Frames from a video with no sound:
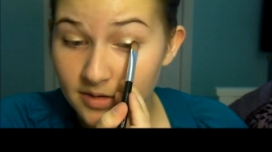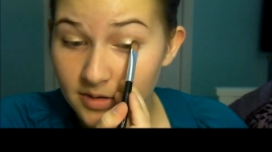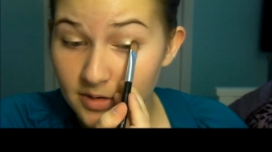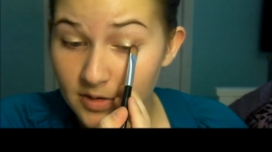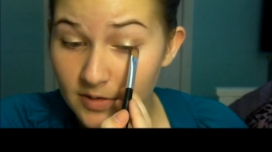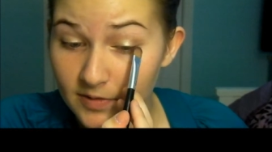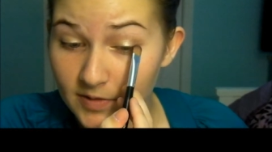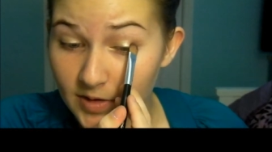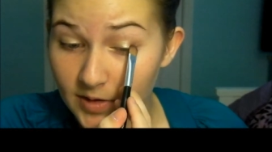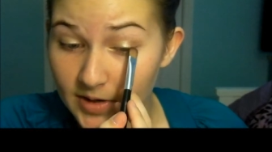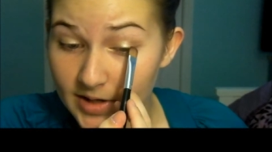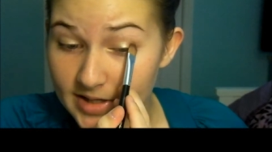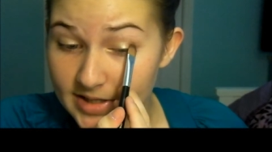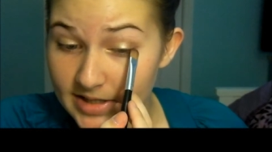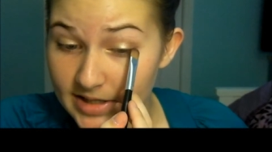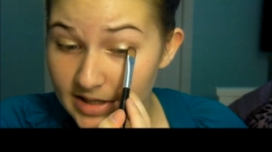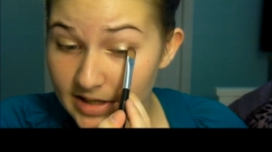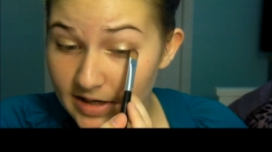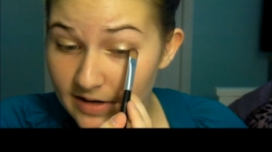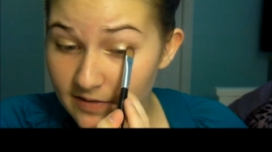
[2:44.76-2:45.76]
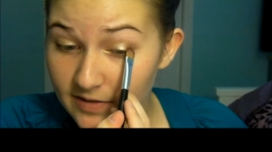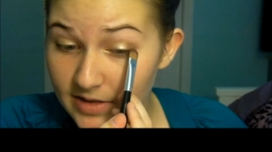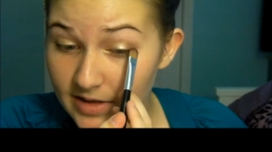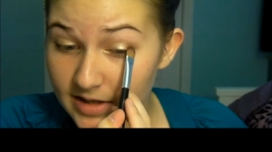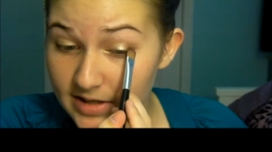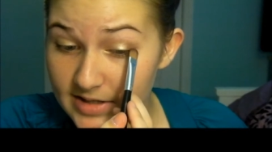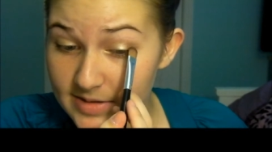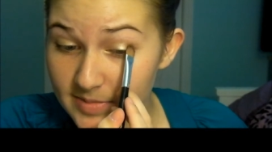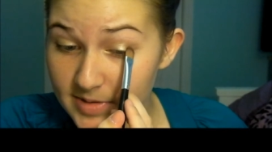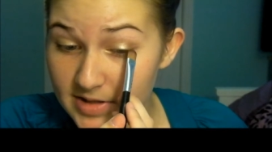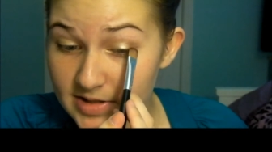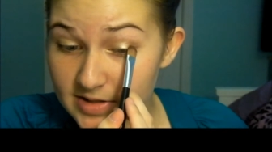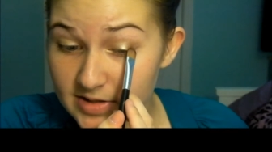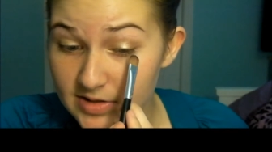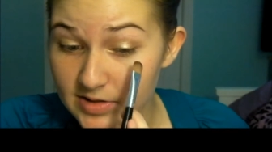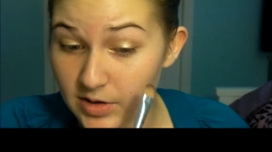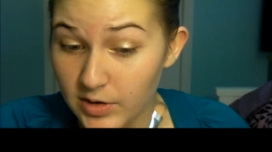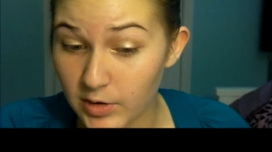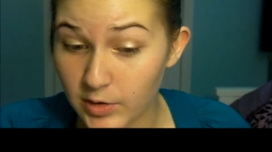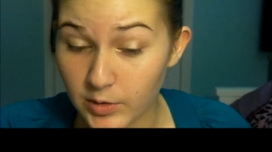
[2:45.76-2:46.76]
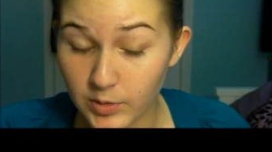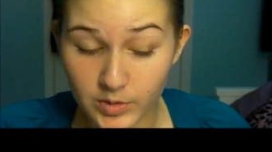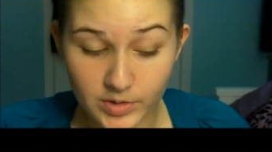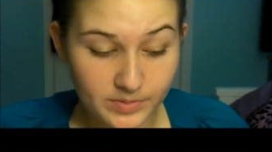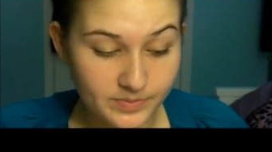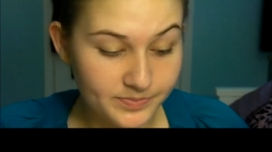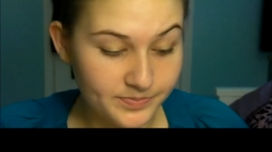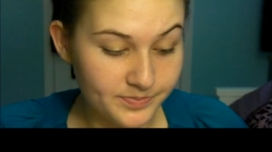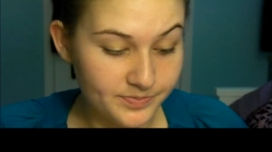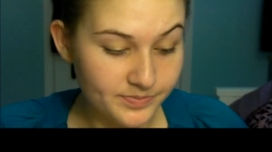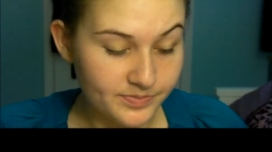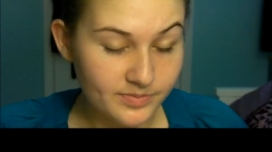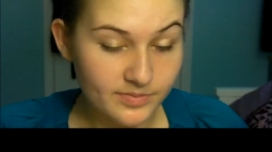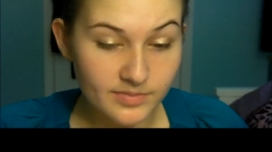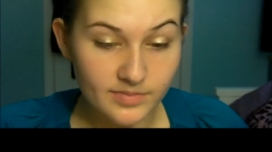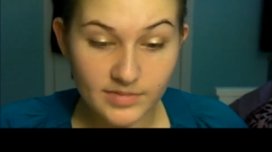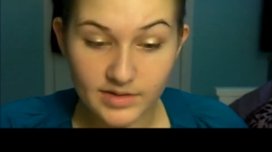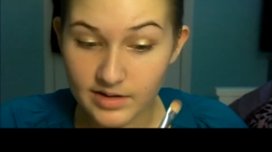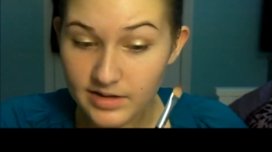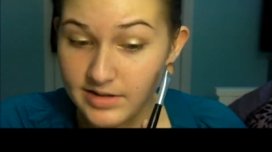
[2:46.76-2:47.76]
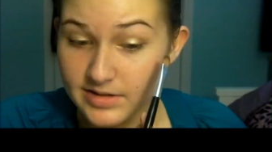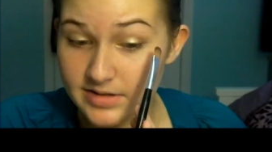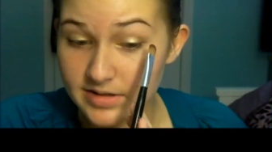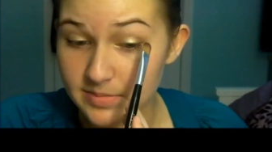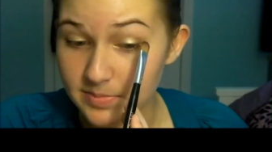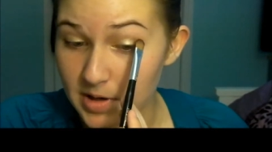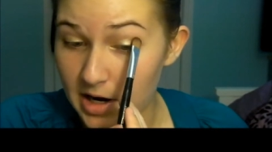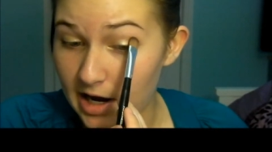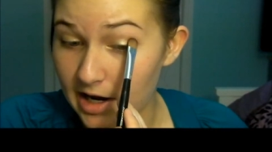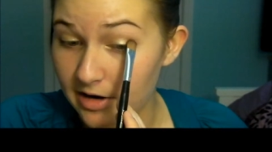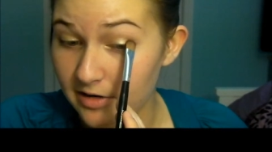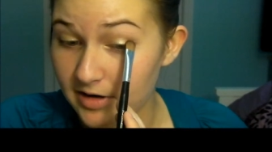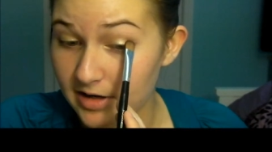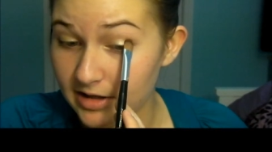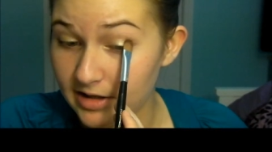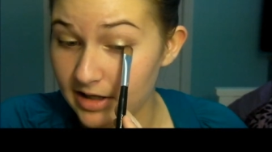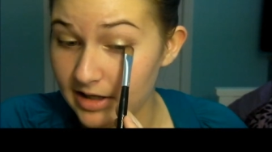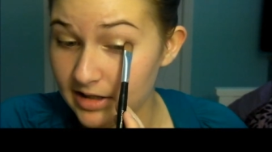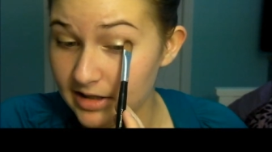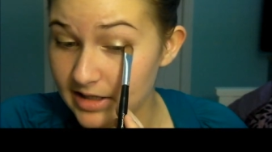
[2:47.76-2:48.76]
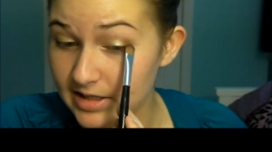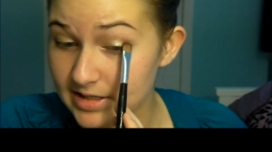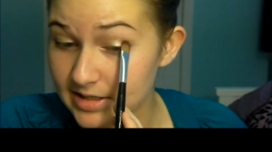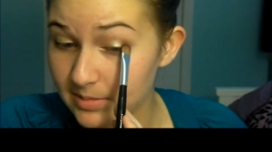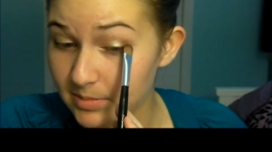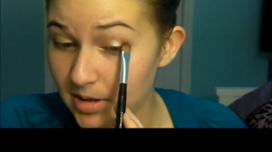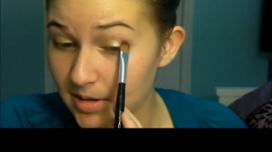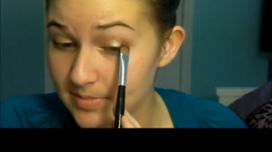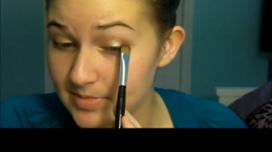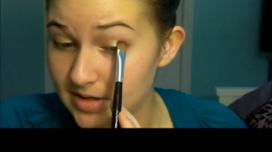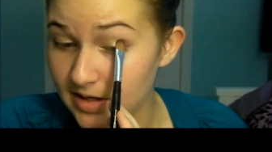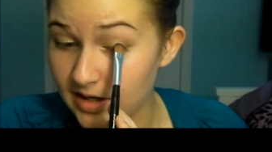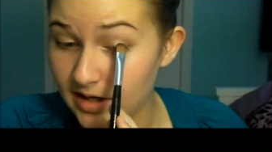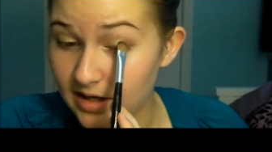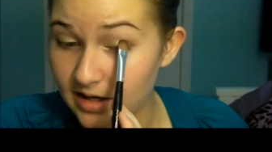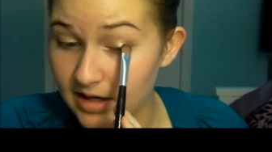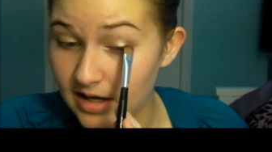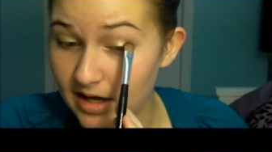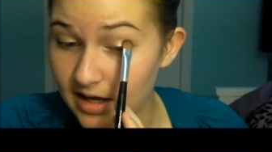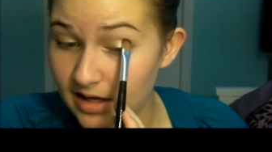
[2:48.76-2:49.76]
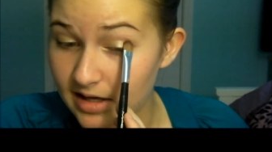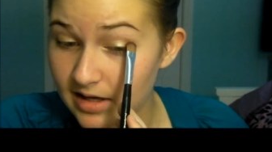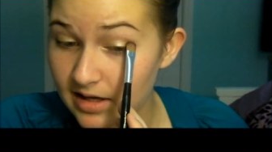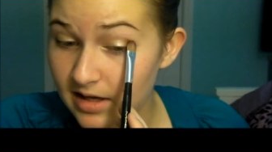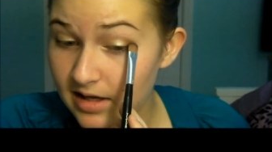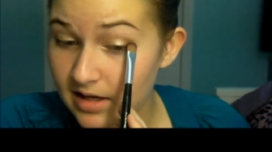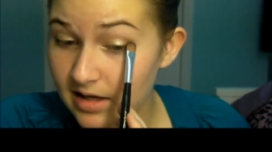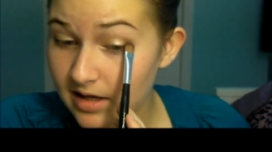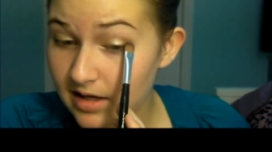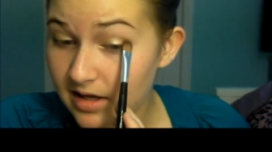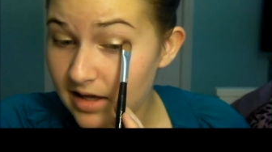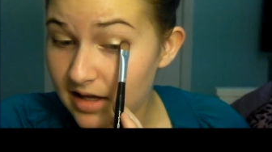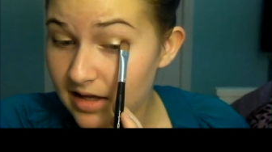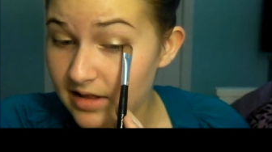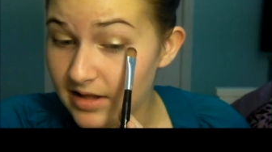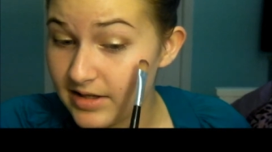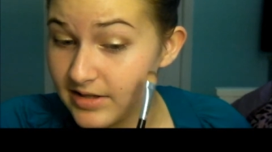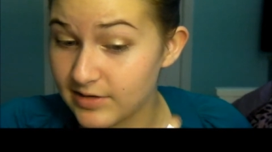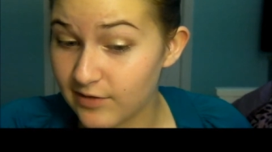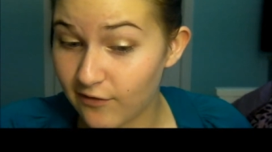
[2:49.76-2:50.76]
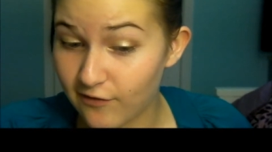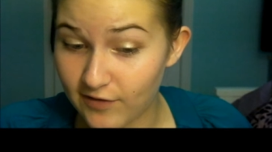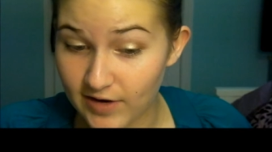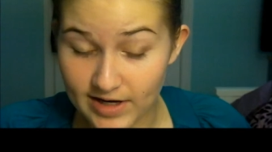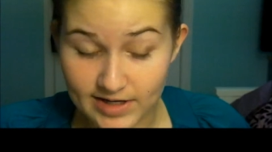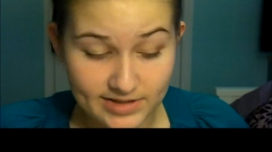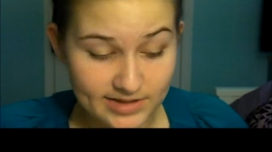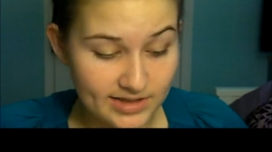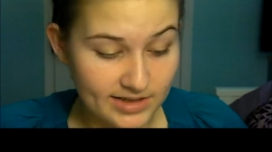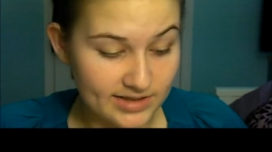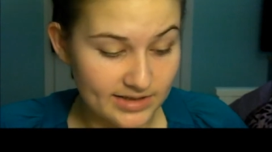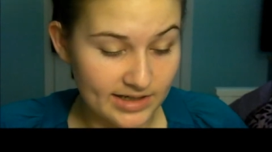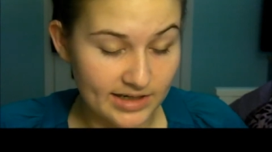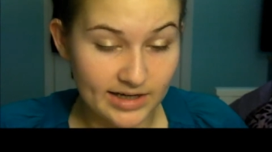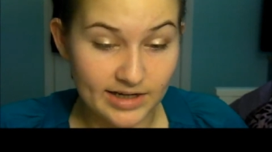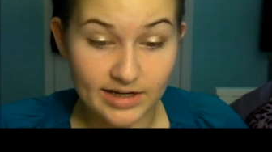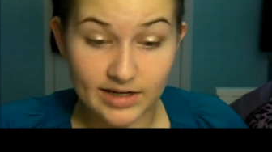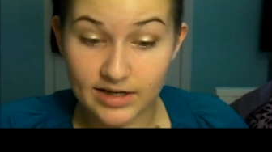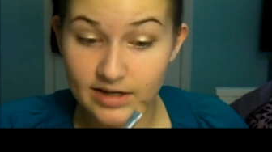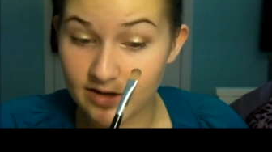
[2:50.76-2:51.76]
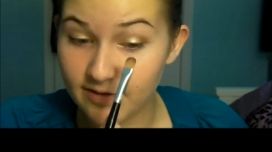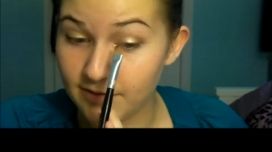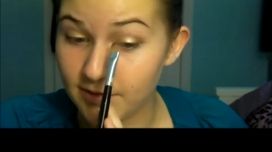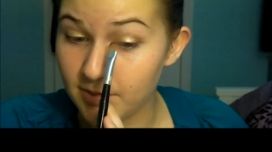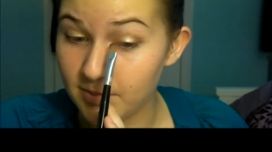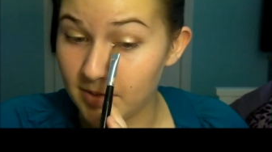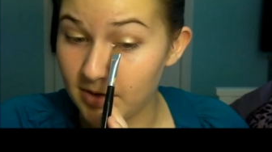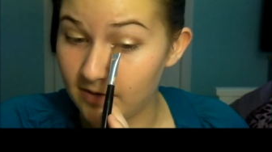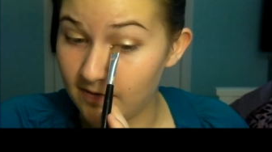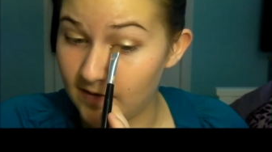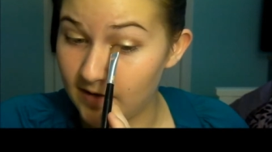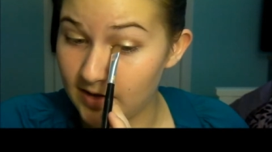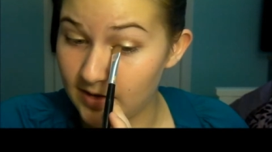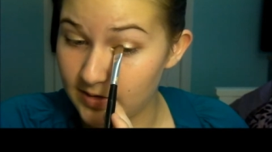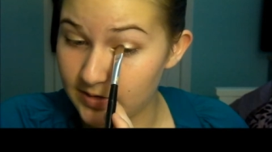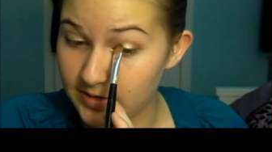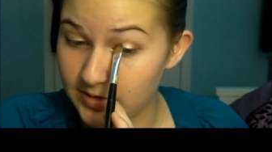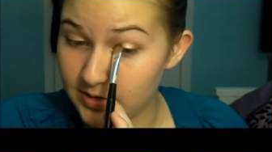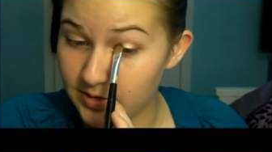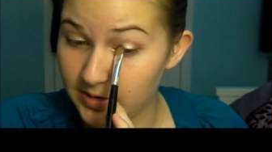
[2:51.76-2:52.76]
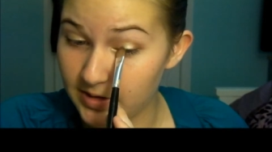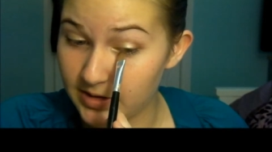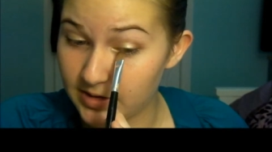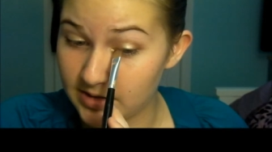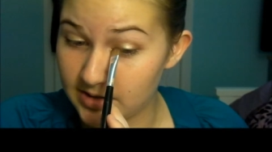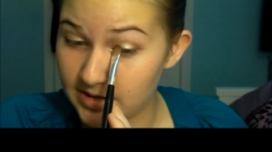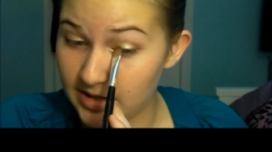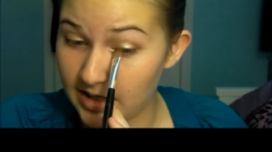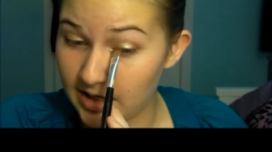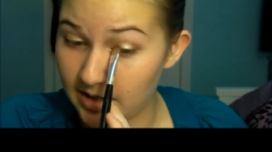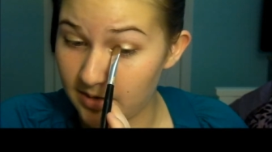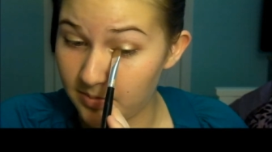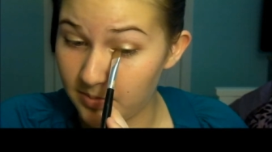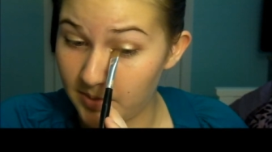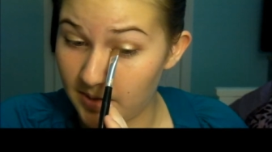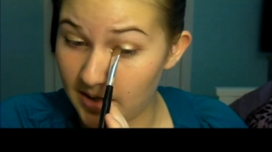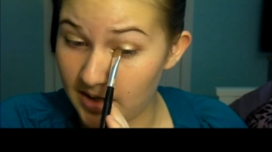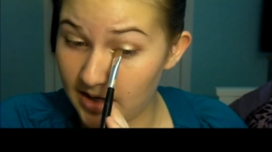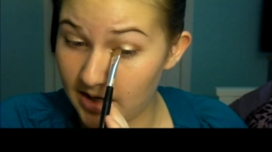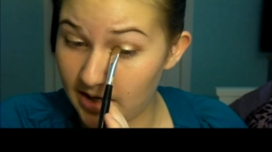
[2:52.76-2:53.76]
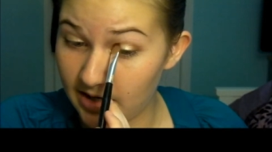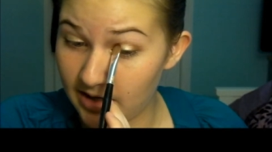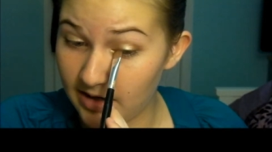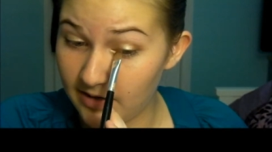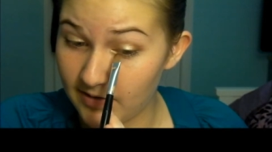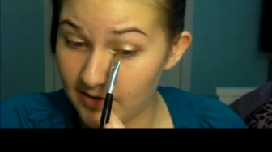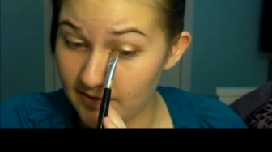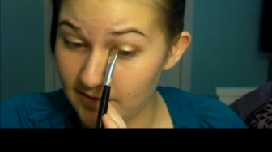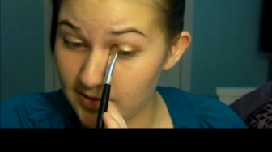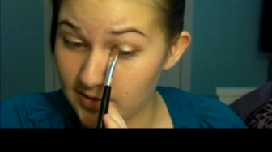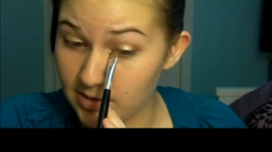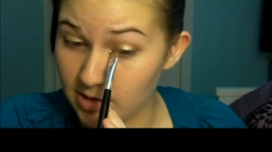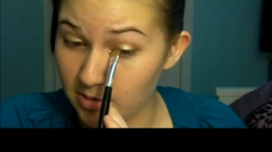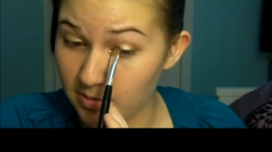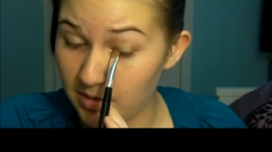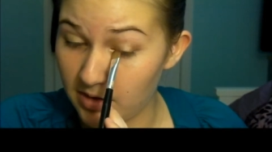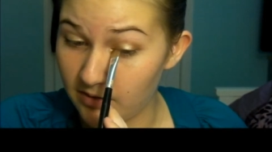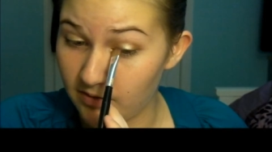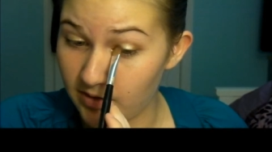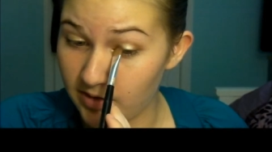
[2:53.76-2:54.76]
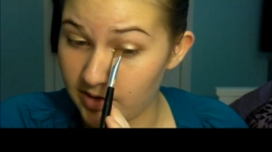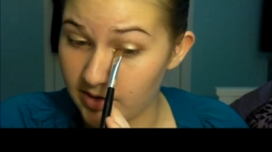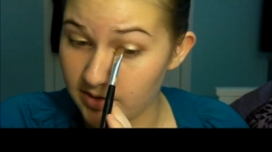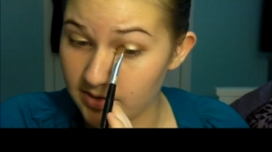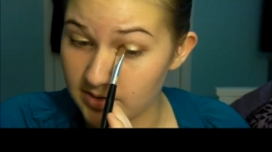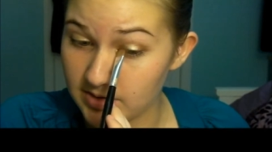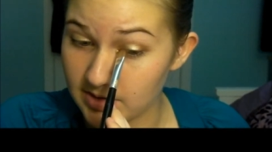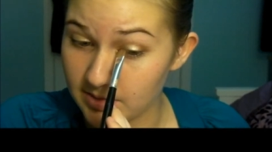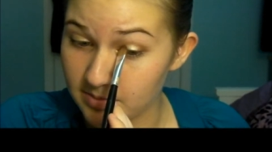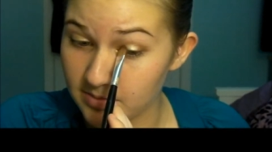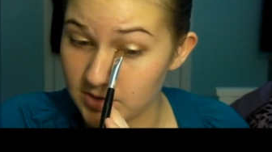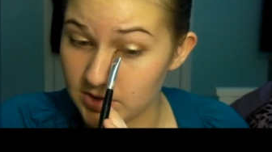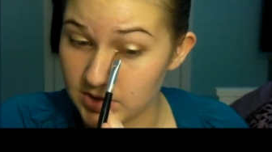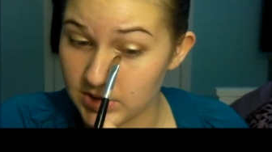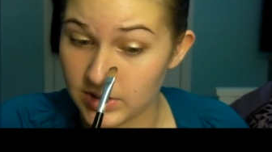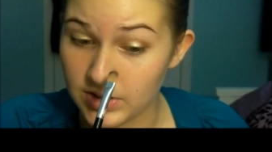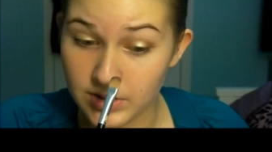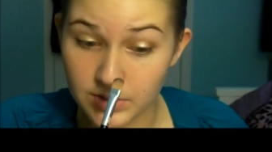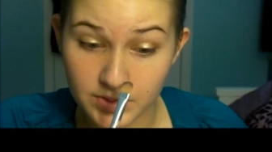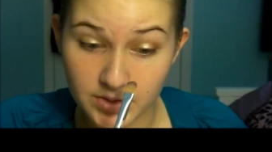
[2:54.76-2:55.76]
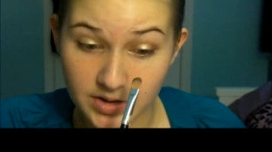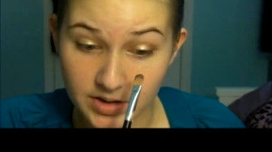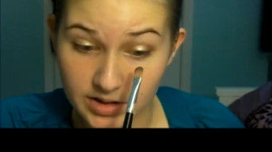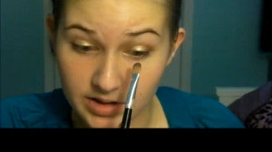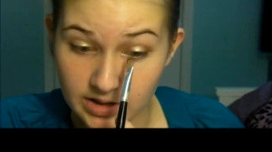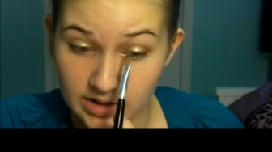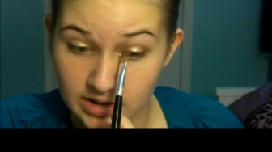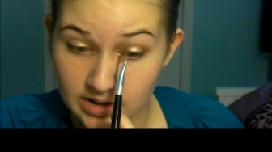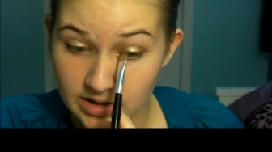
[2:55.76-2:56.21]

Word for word: you have no idea. Everything has been so inspiring lately. Sometimes I get in these phases, and if you make videos, you understand, but even if you don't make videos, I'm sure you could,